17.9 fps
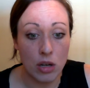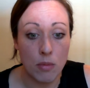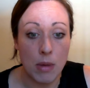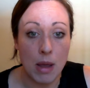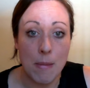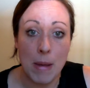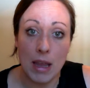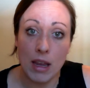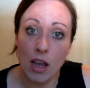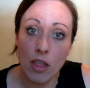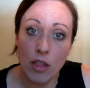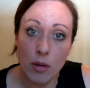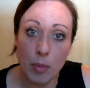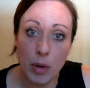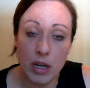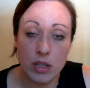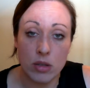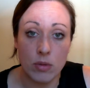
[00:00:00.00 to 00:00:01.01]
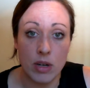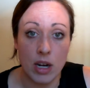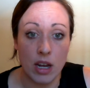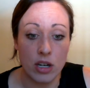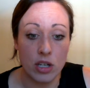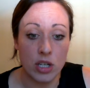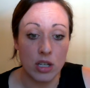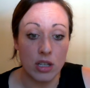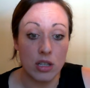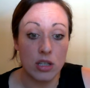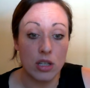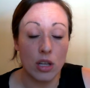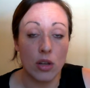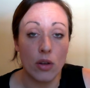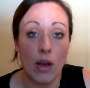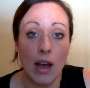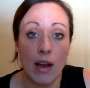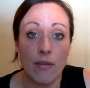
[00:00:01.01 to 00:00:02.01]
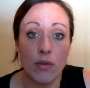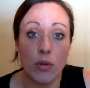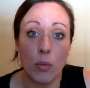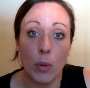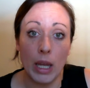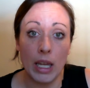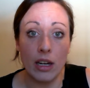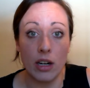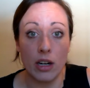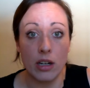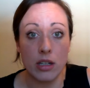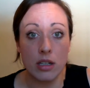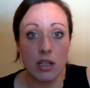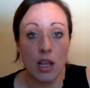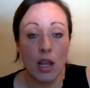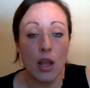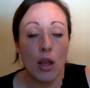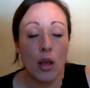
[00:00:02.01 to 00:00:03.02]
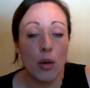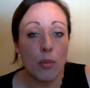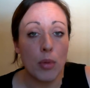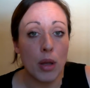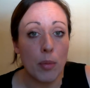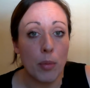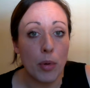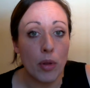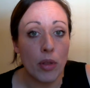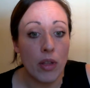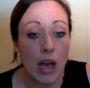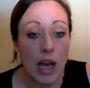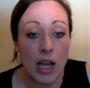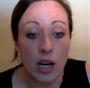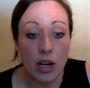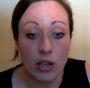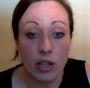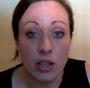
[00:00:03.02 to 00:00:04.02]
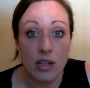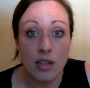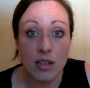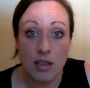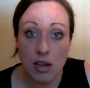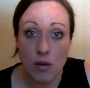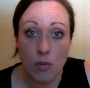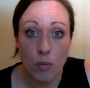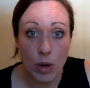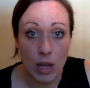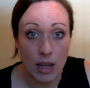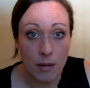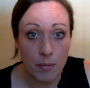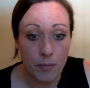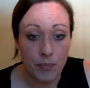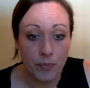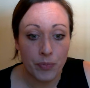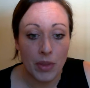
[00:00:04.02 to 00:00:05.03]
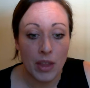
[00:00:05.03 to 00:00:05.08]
you may make other price reductions. So you have the waiters, people that are going to sit and wait,